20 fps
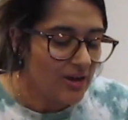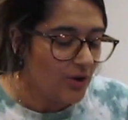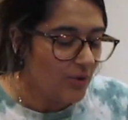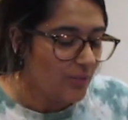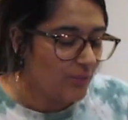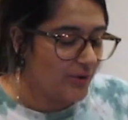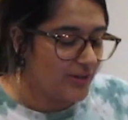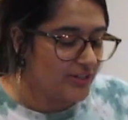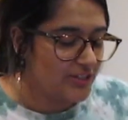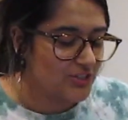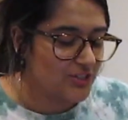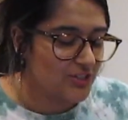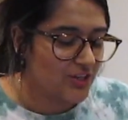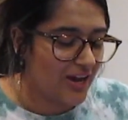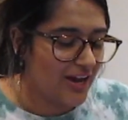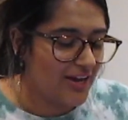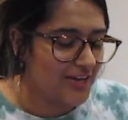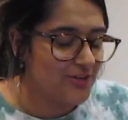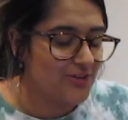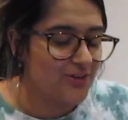which
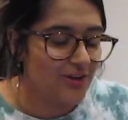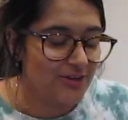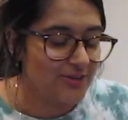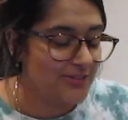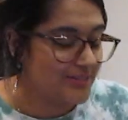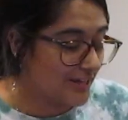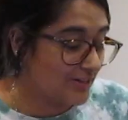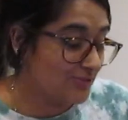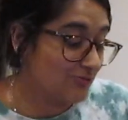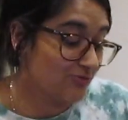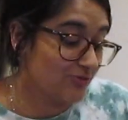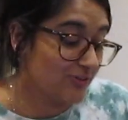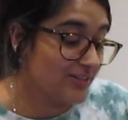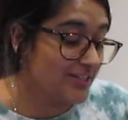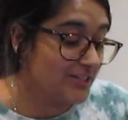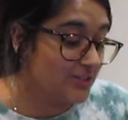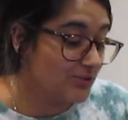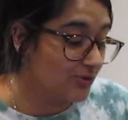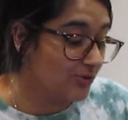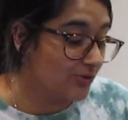I know sounds
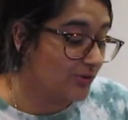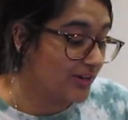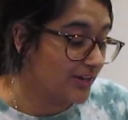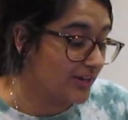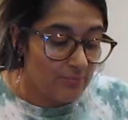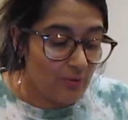really dorky,